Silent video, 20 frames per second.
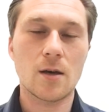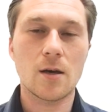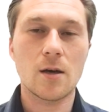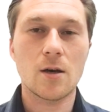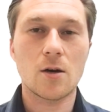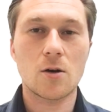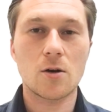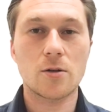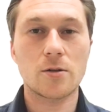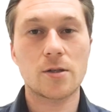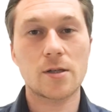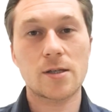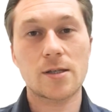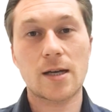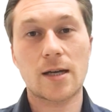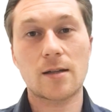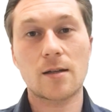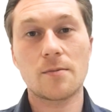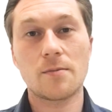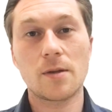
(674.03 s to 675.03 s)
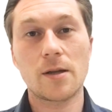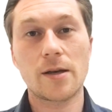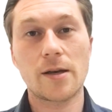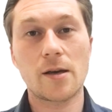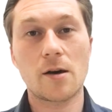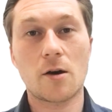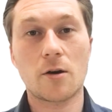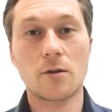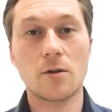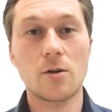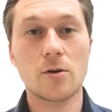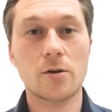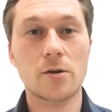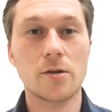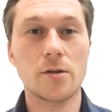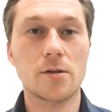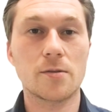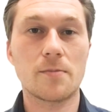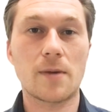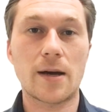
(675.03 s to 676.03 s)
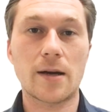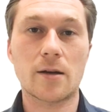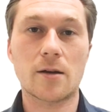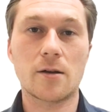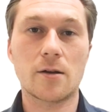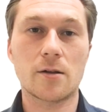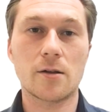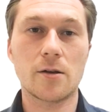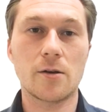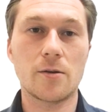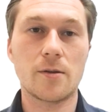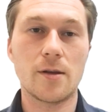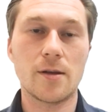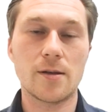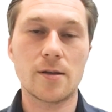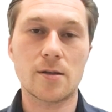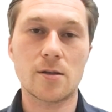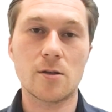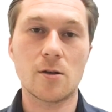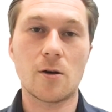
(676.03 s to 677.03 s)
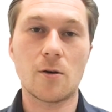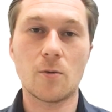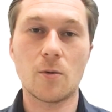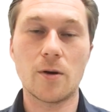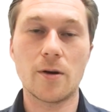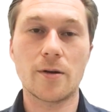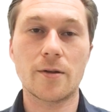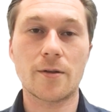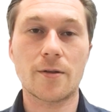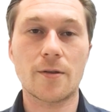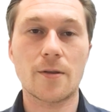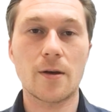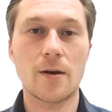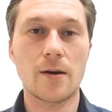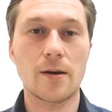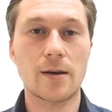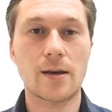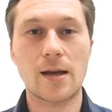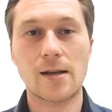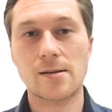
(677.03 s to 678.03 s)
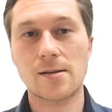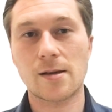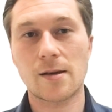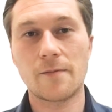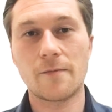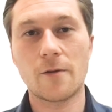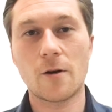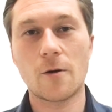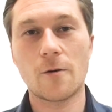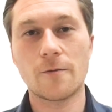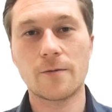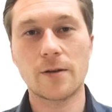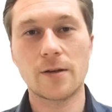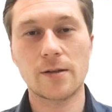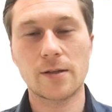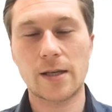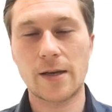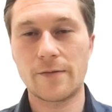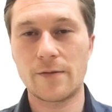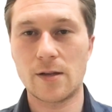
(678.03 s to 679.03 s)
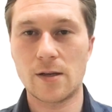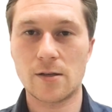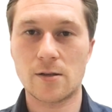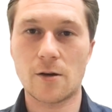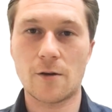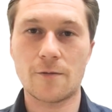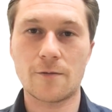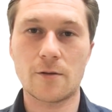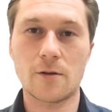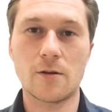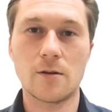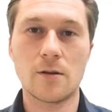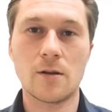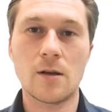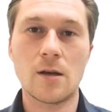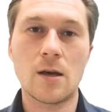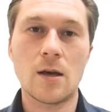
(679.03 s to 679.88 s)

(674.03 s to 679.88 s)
Understandably, onlookers might conclude that it's not worth getting involved in, given its often